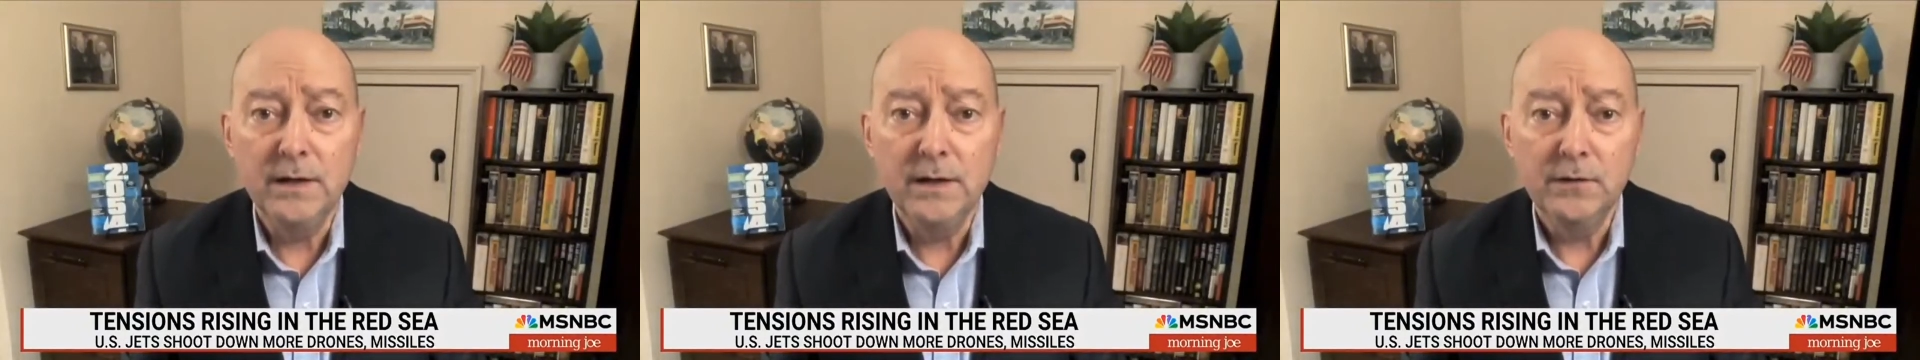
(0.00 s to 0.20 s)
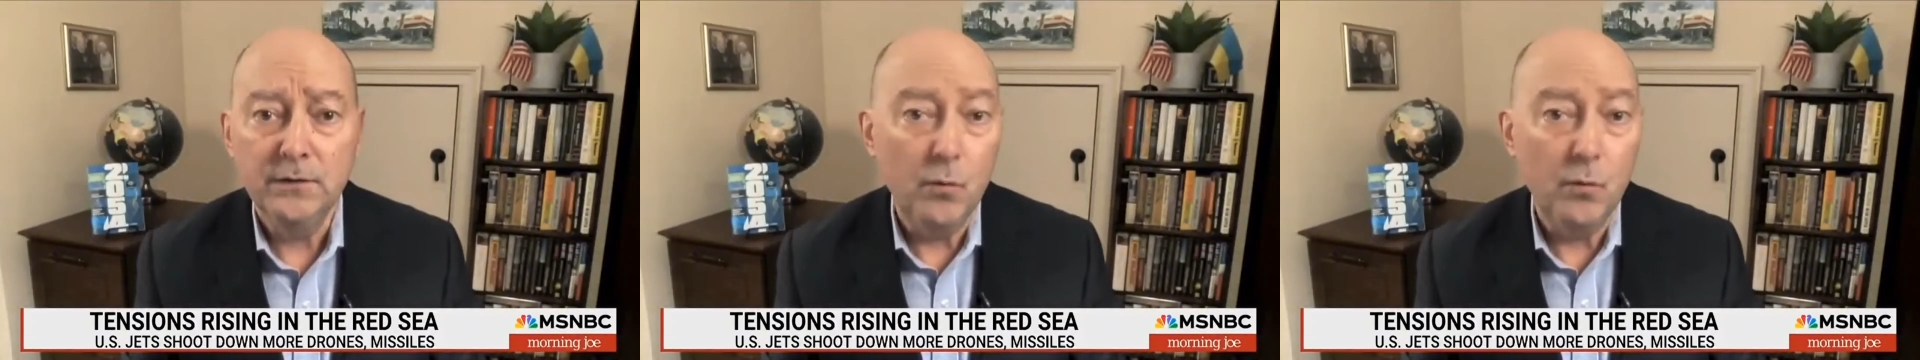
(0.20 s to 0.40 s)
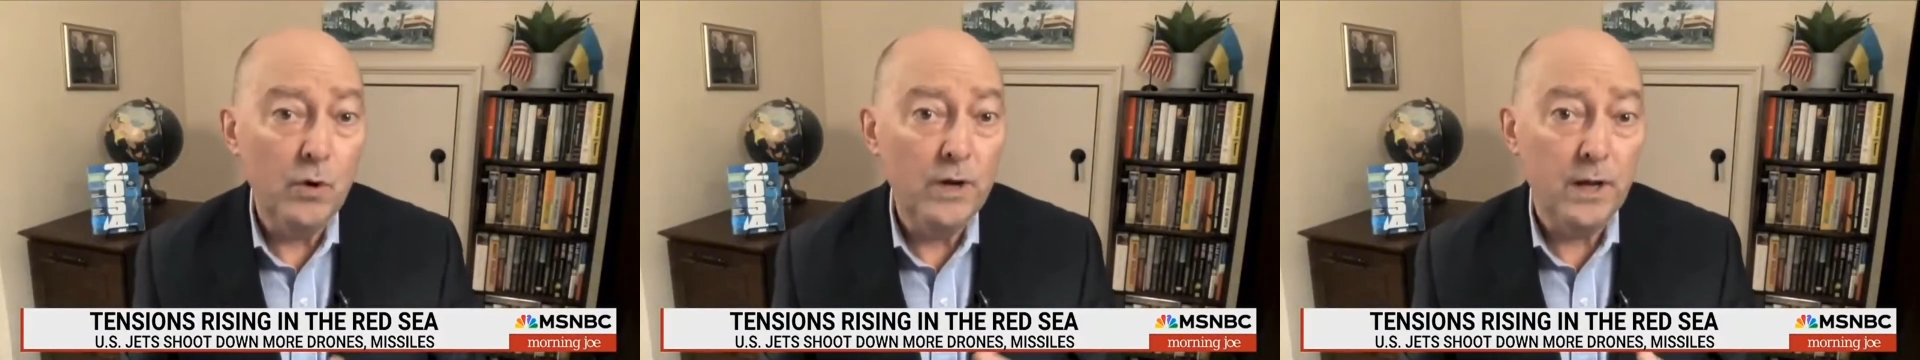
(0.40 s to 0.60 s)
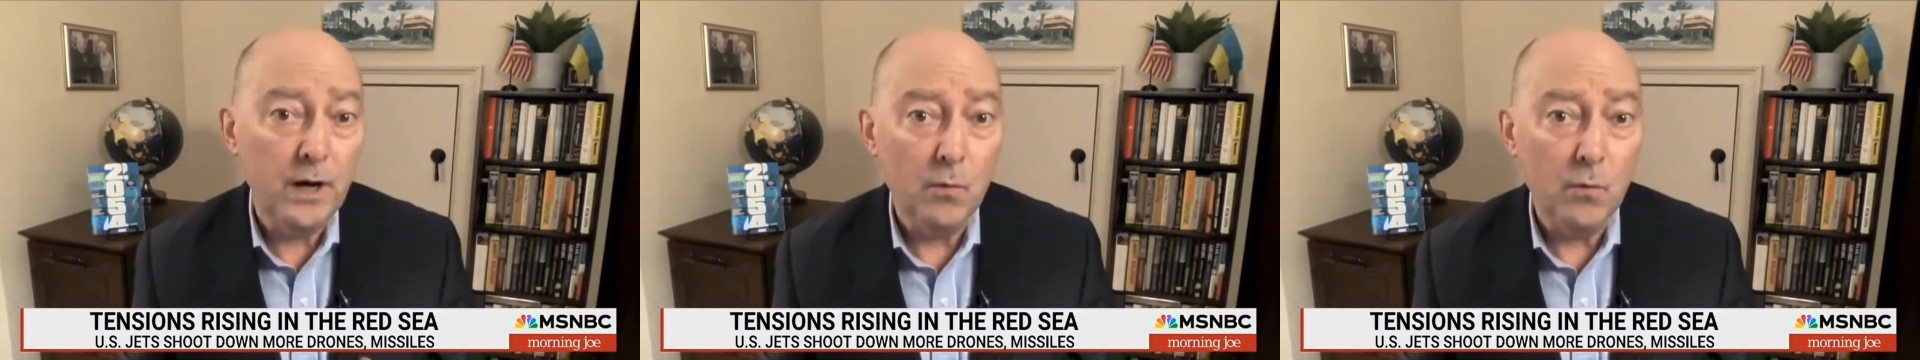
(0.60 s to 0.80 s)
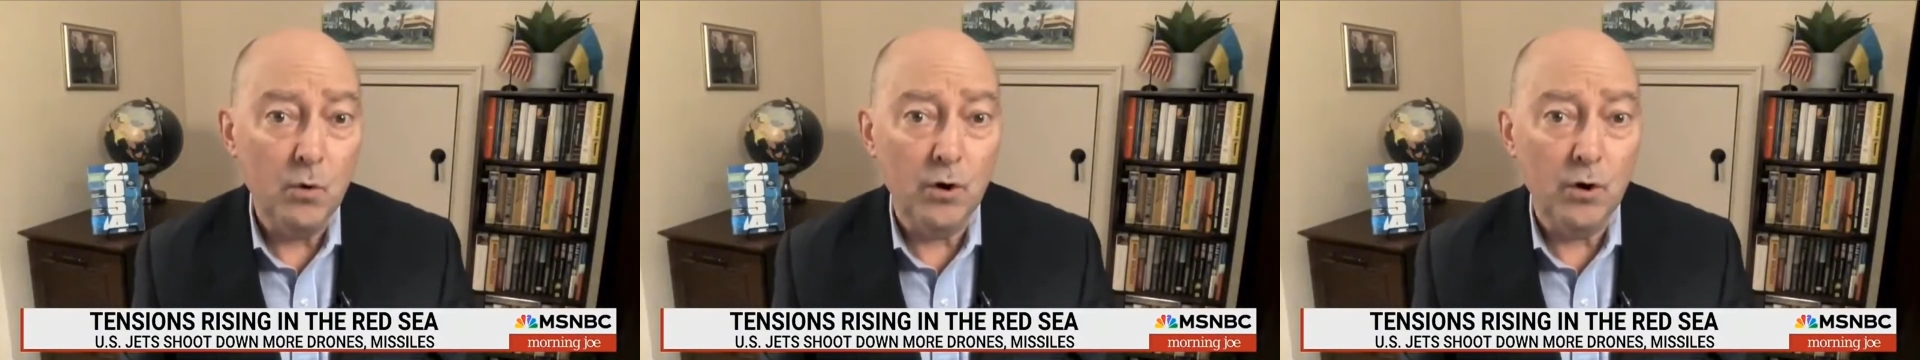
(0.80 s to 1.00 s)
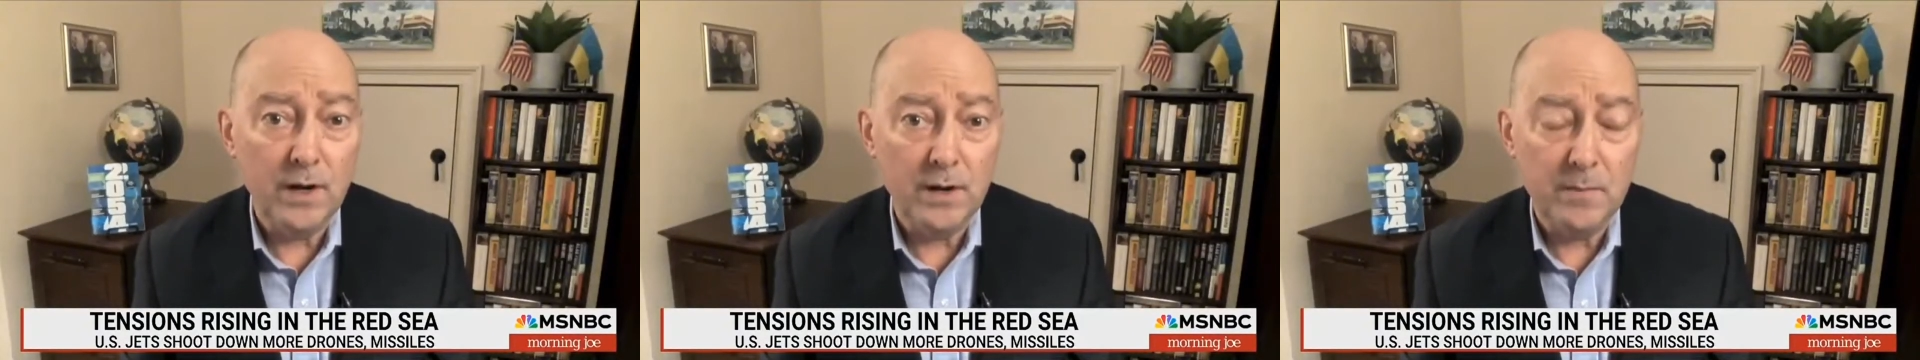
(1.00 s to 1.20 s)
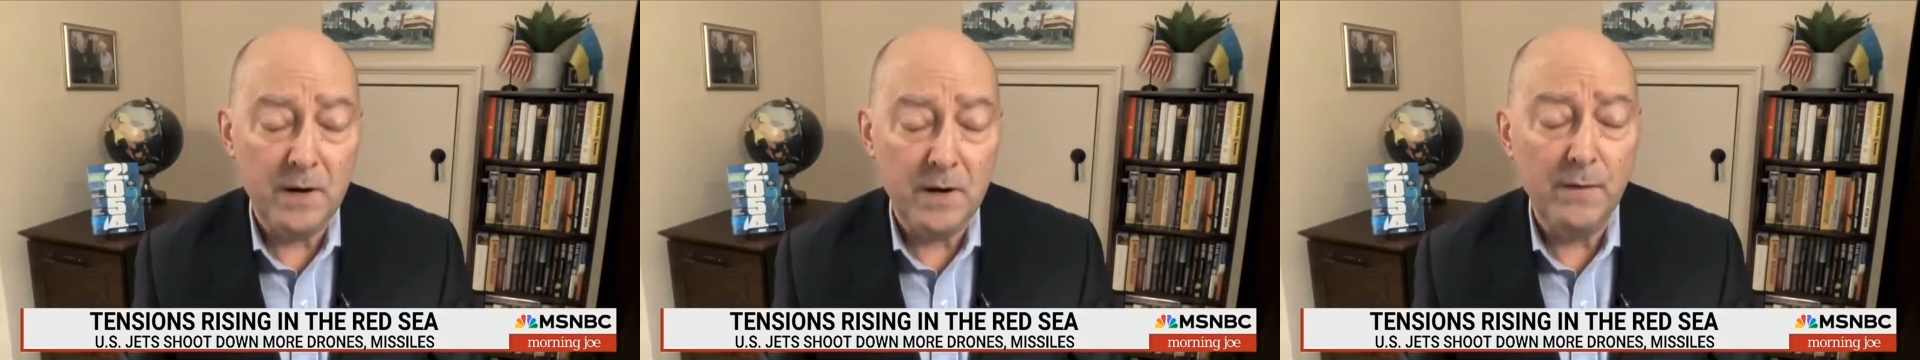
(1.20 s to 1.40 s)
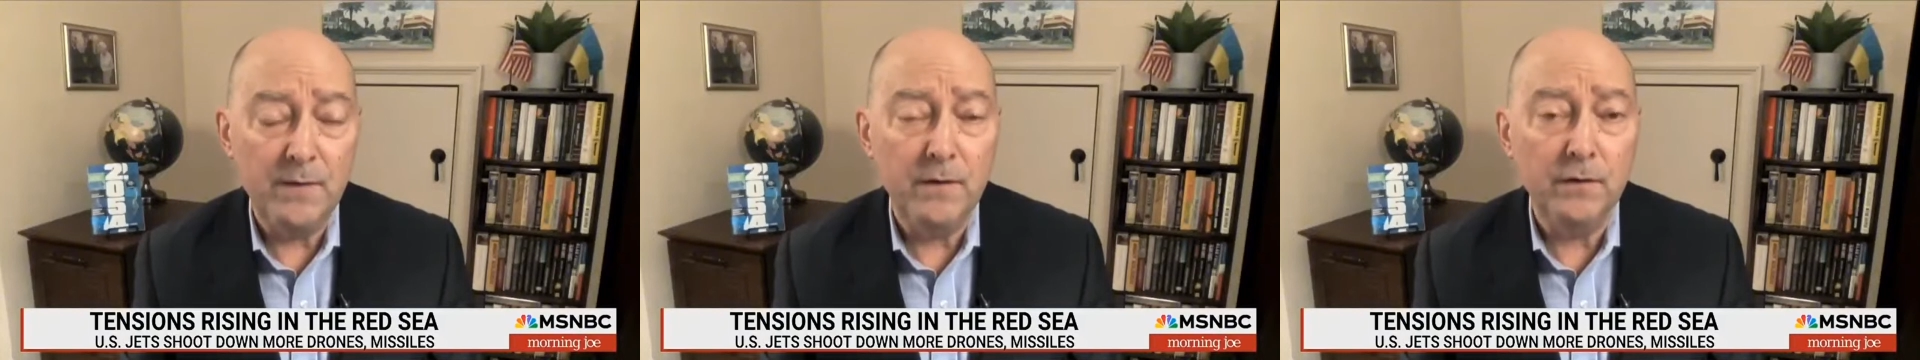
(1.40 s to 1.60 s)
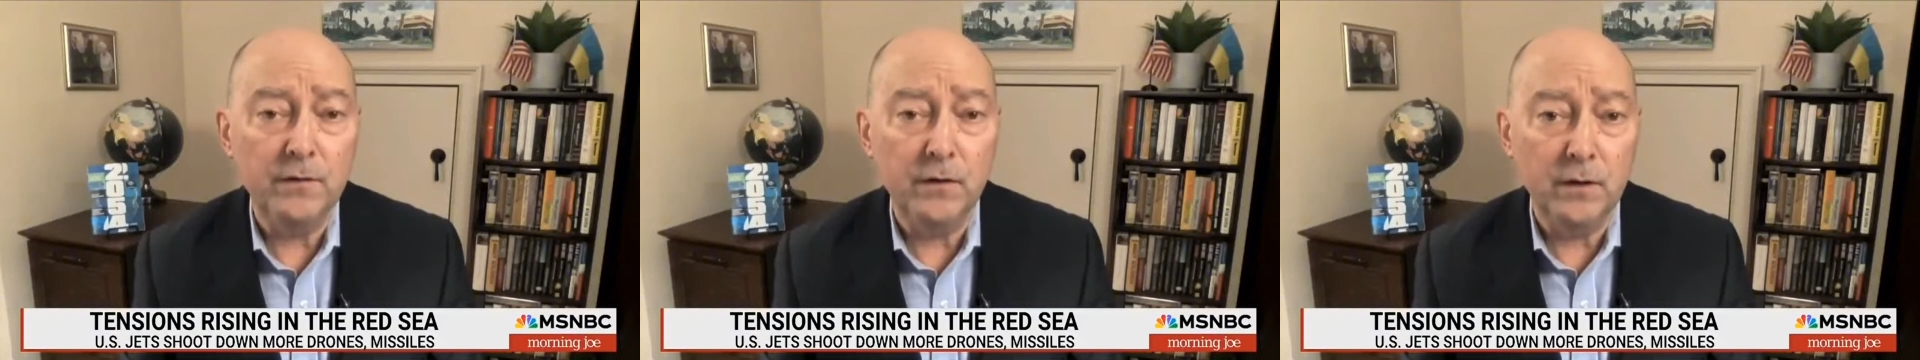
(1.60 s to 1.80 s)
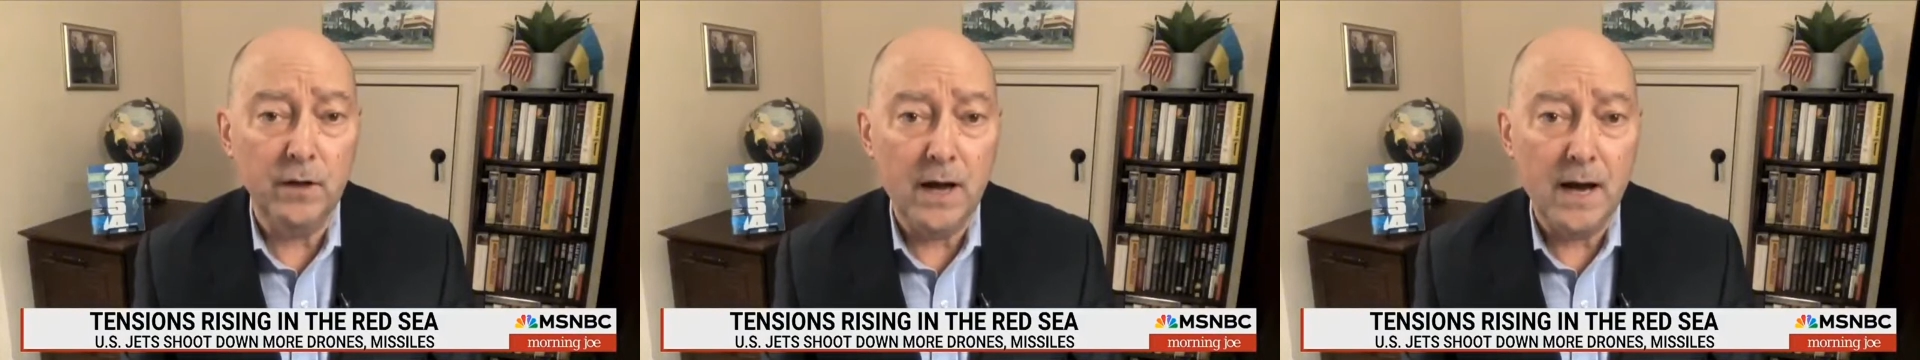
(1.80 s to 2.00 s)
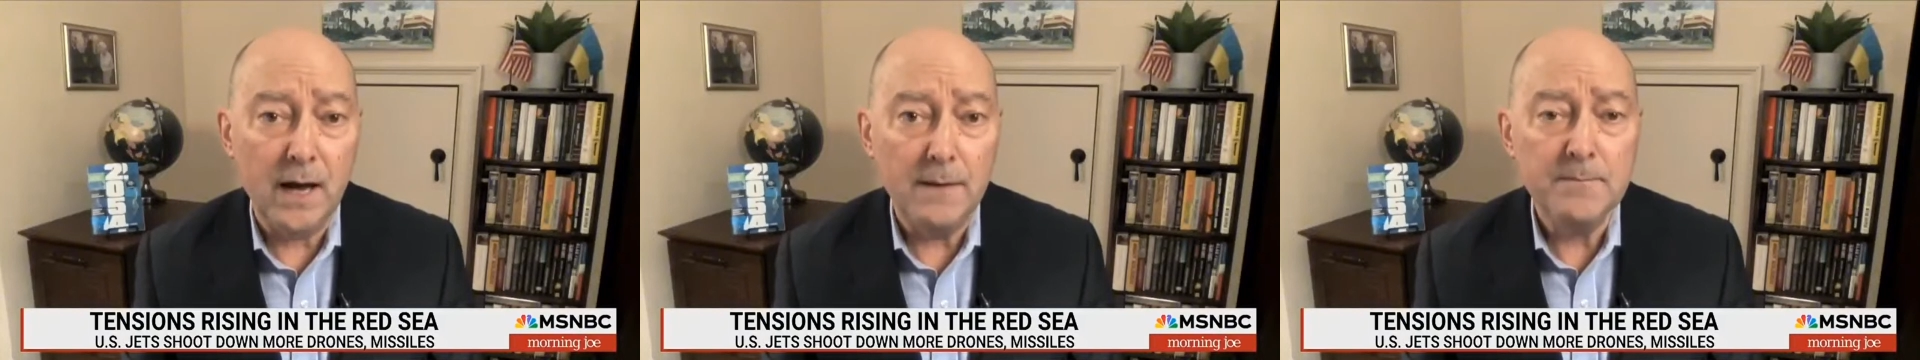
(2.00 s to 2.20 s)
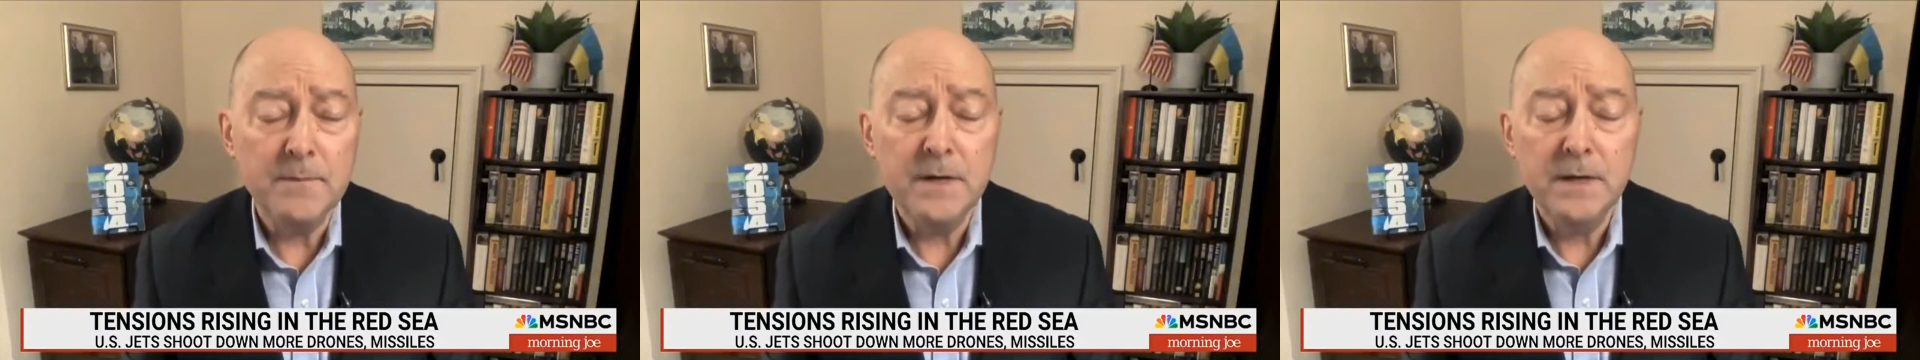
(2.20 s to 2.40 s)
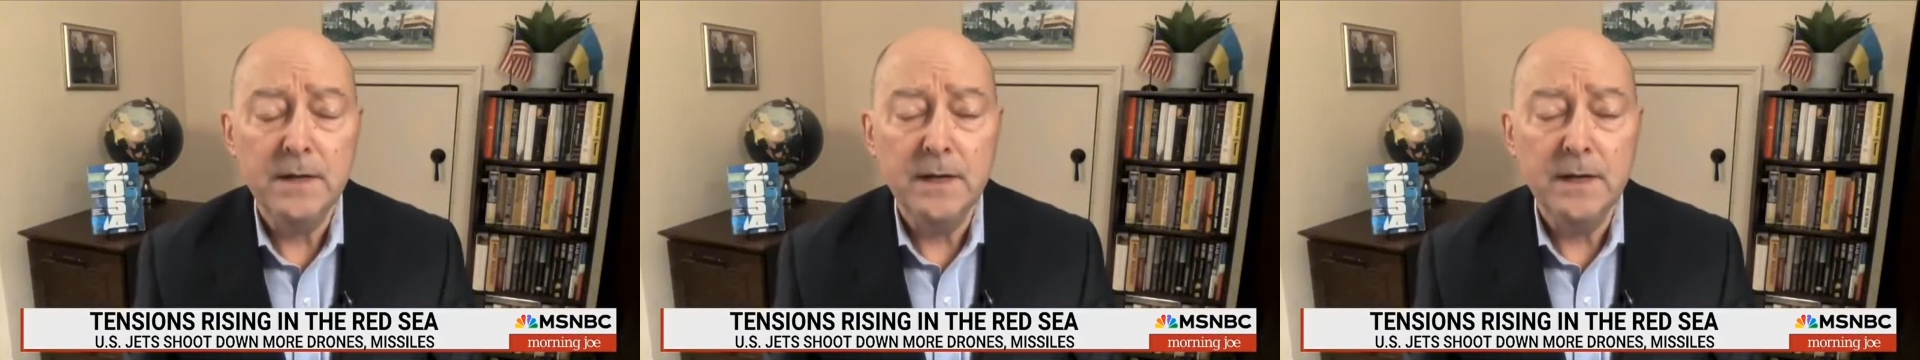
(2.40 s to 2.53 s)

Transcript: So we had to worry about this a lot.